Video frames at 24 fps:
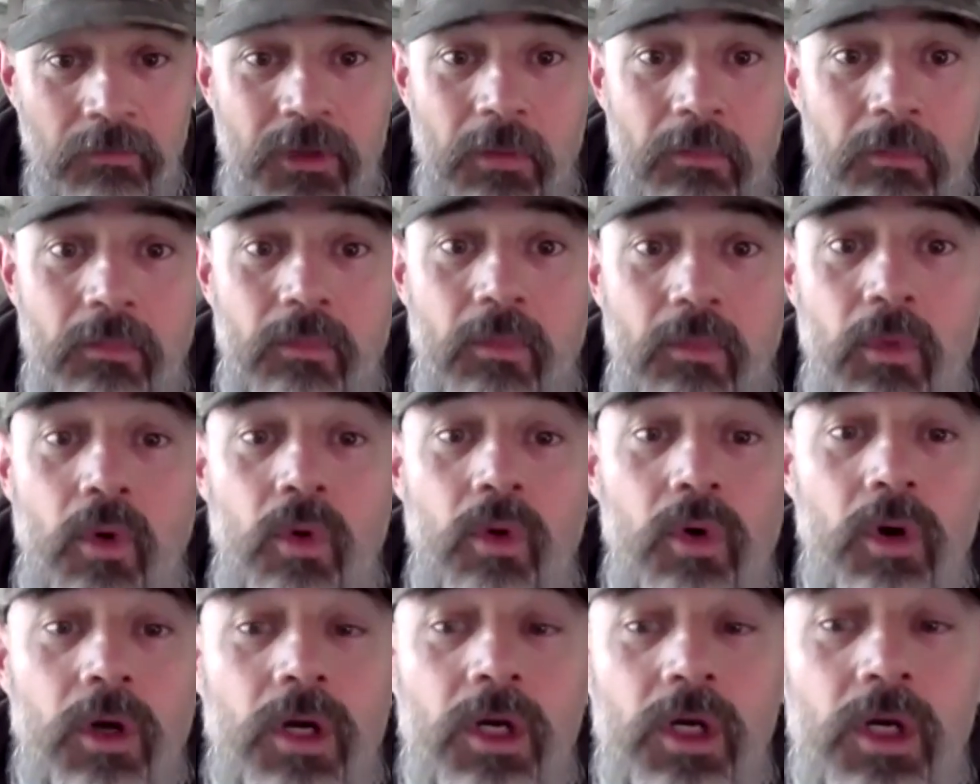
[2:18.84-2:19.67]
the
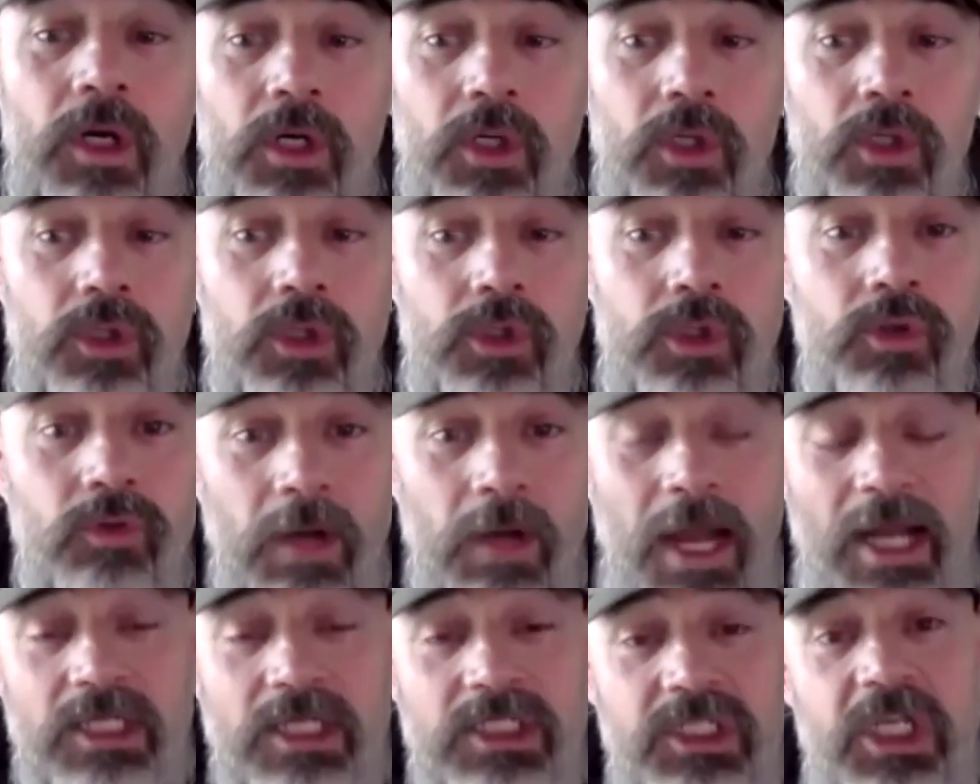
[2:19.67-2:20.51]
more
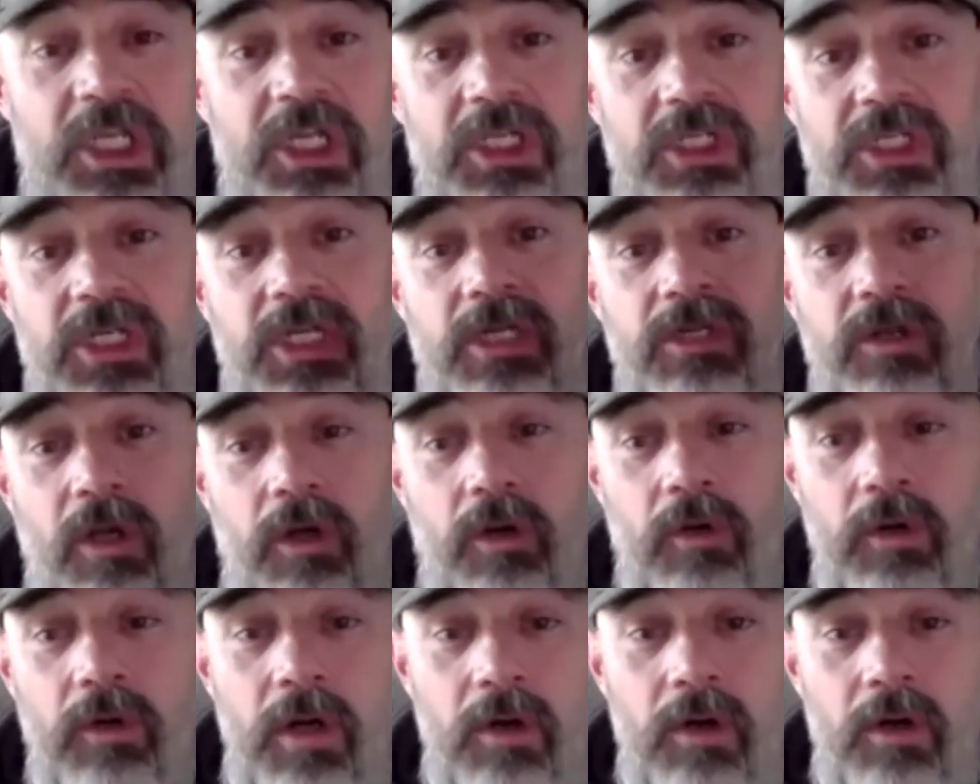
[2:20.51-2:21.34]
you actually continue to
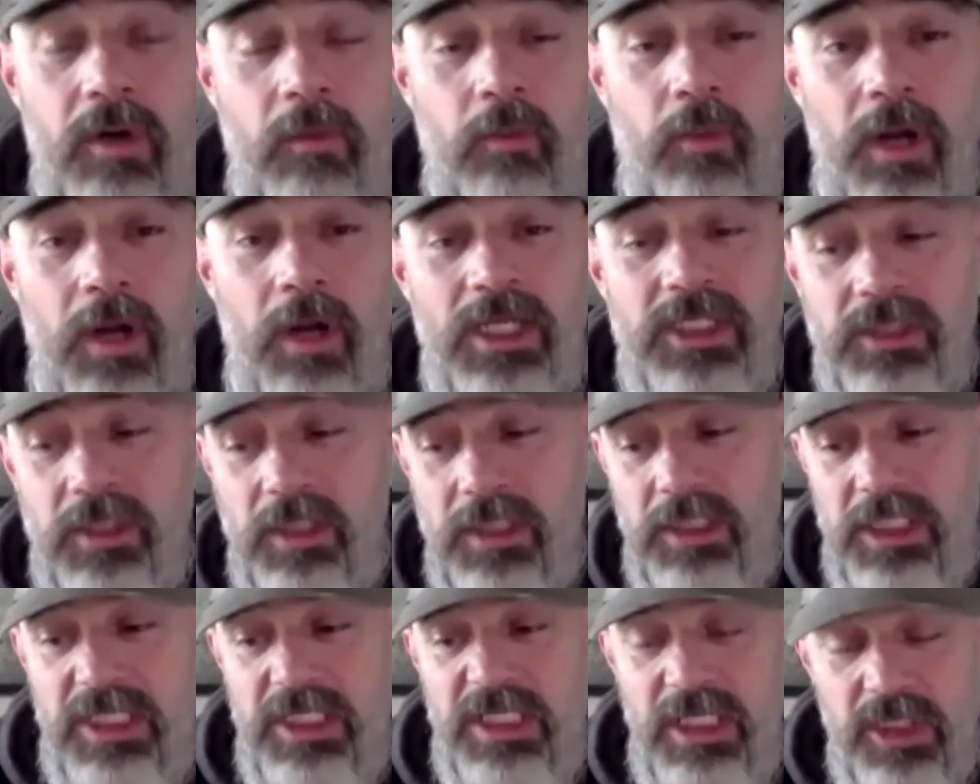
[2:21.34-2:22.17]
grow. And what I
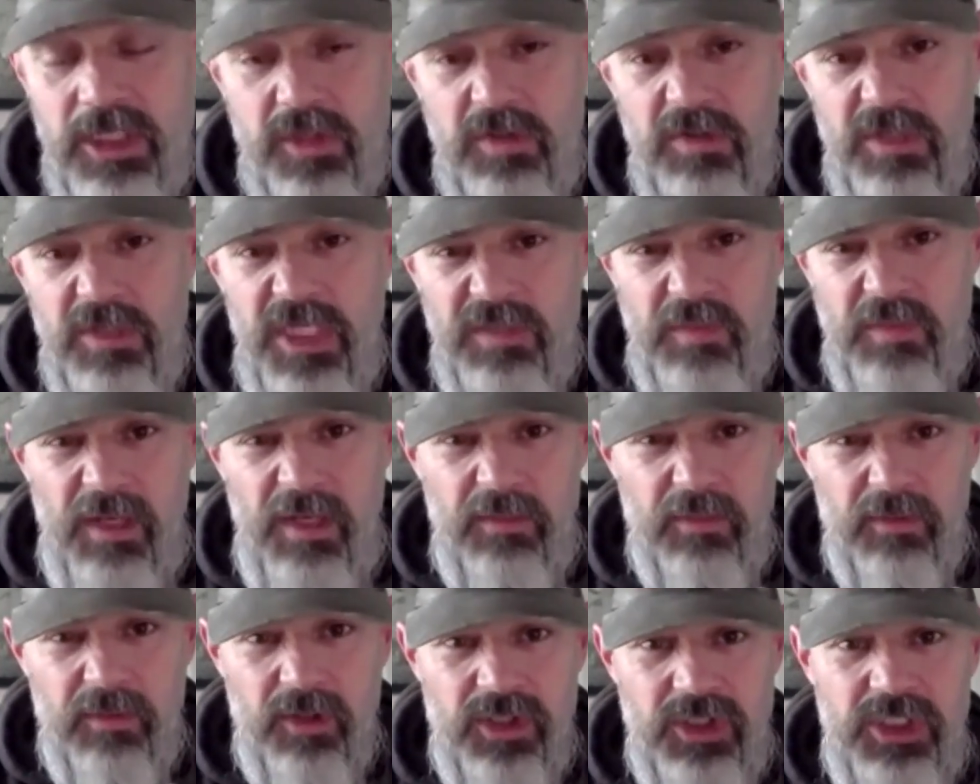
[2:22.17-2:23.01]
start to see is when these
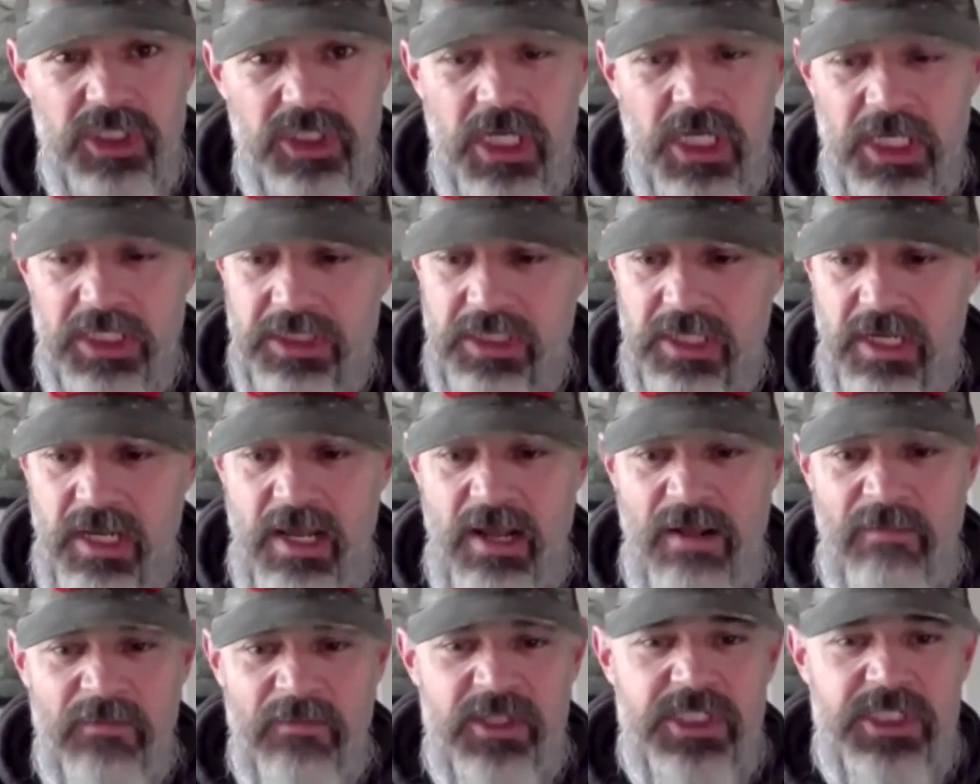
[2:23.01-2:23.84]
people are just
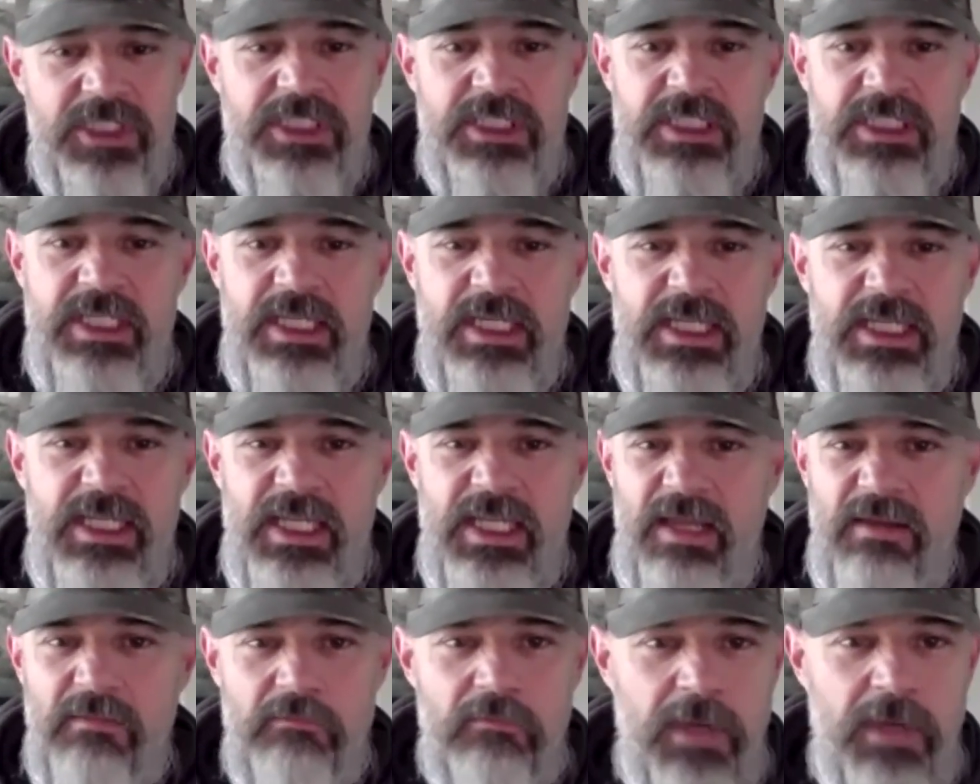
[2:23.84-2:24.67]

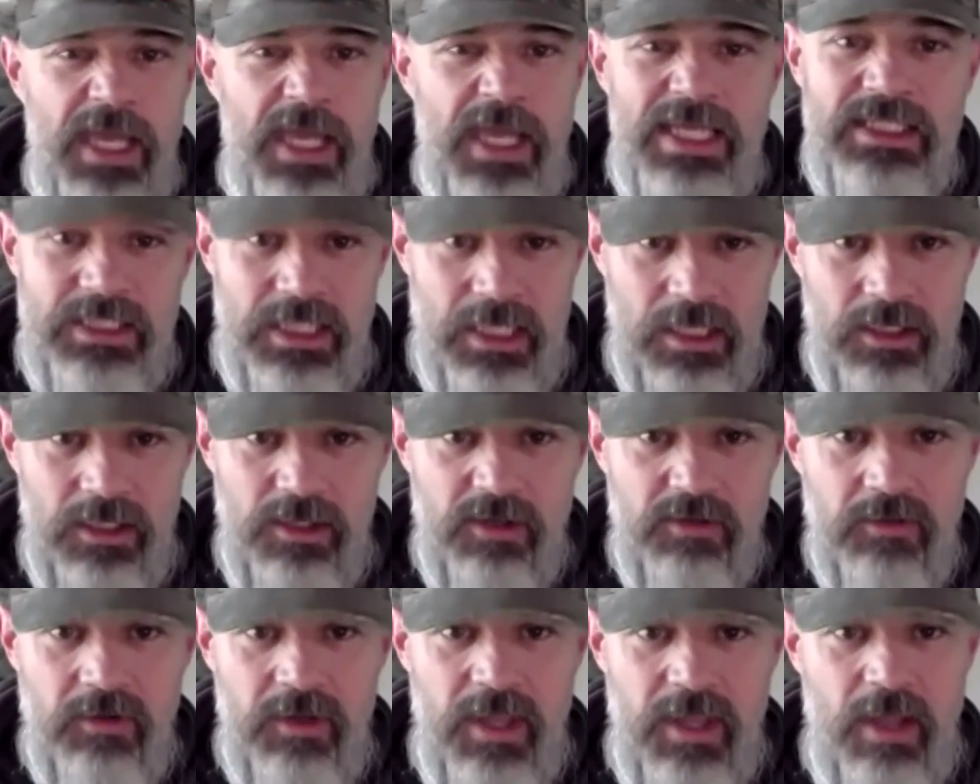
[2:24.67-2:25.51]
seething pissed at
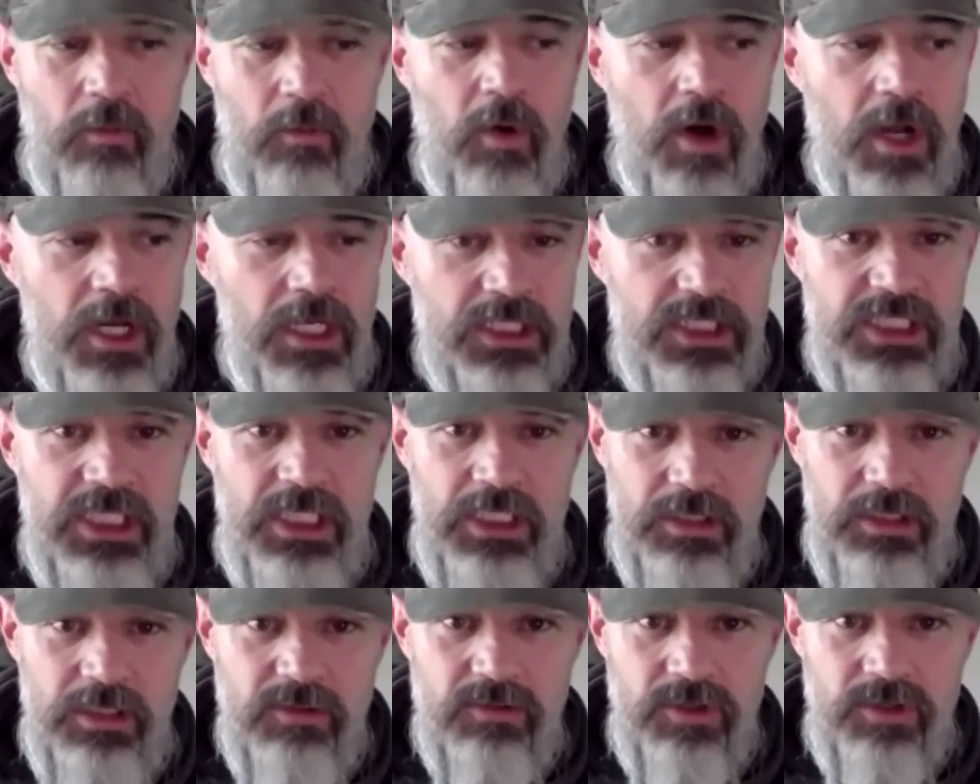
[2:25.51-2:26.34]
you and they want to
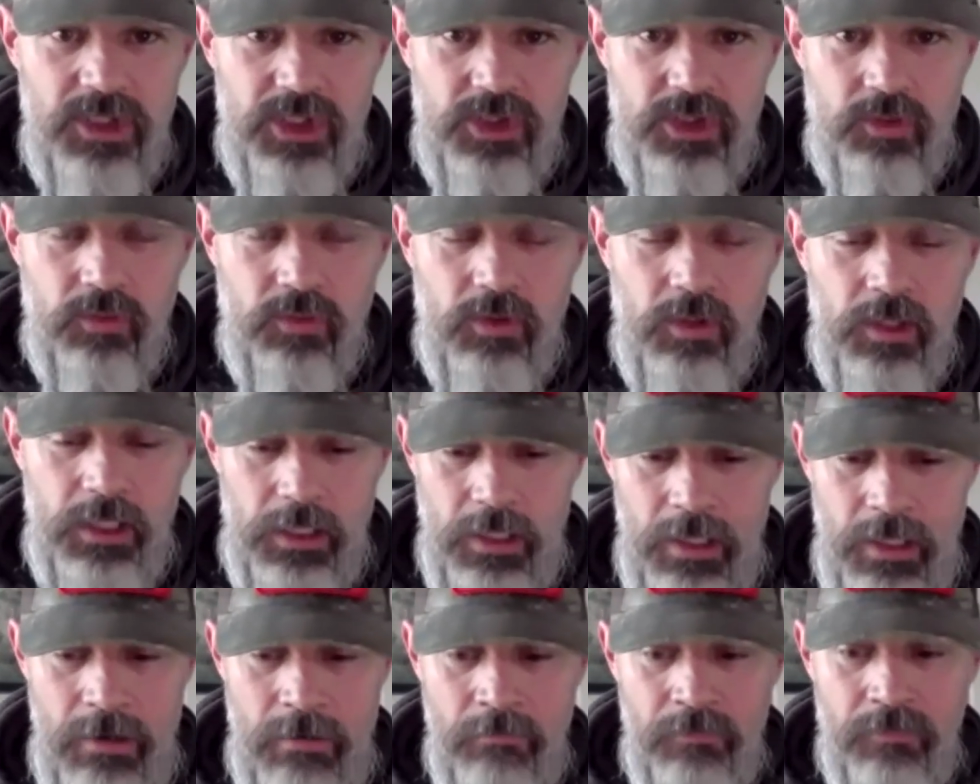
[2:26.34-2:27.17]
see you
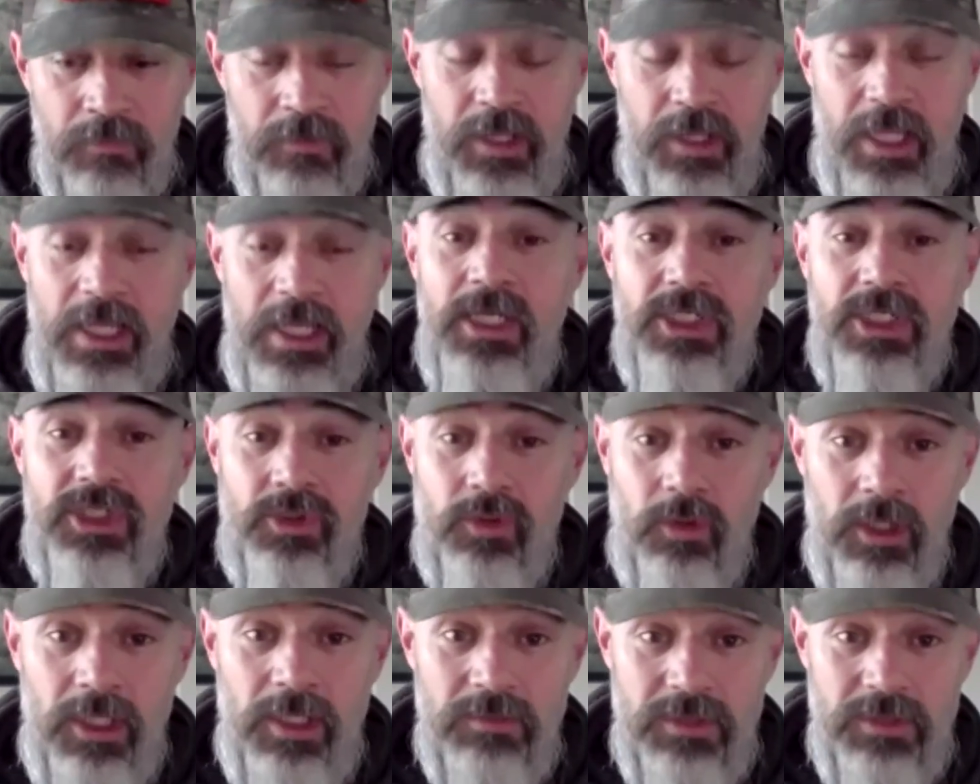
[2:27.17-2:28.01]
destroyed, they
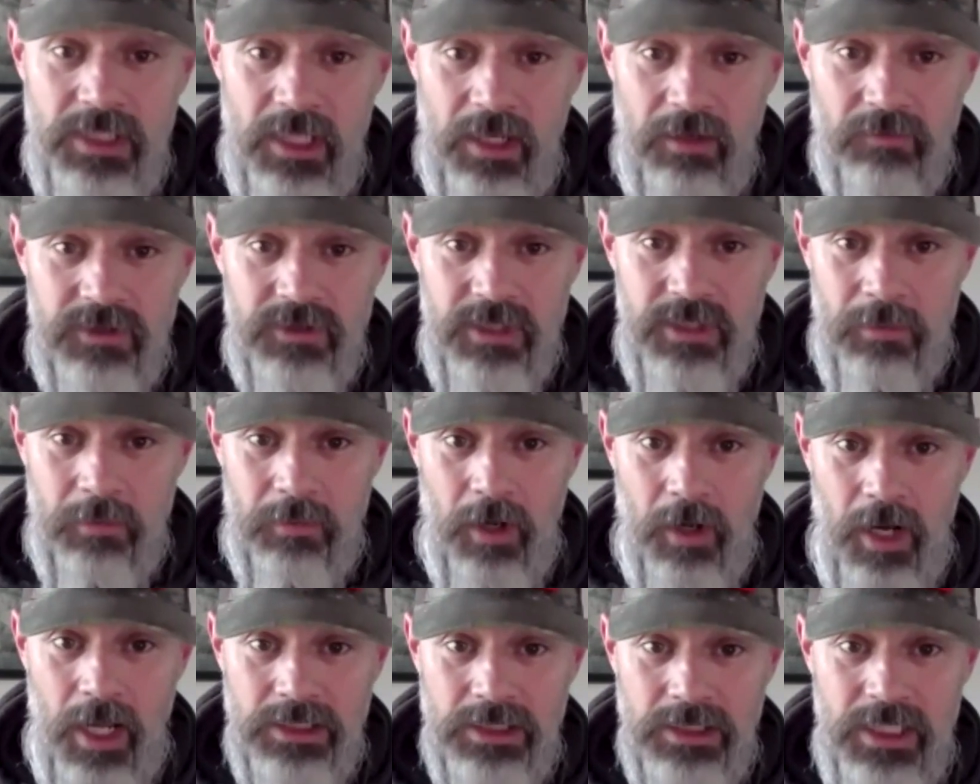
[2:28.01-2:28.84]
destroy themselves in the
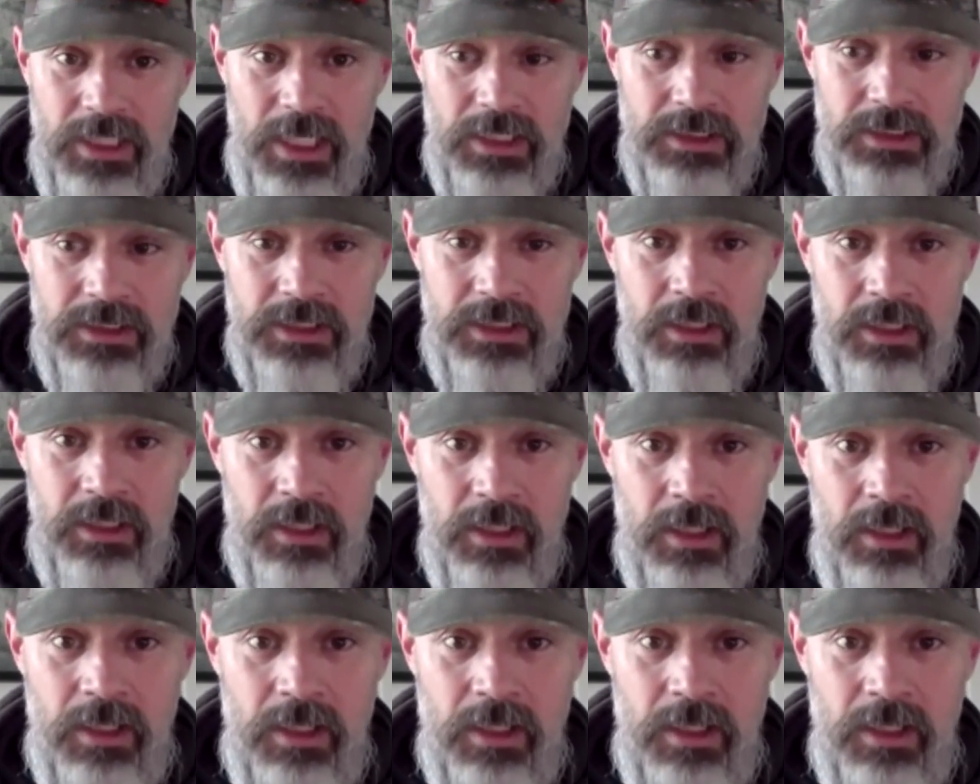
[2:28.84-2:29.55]
process.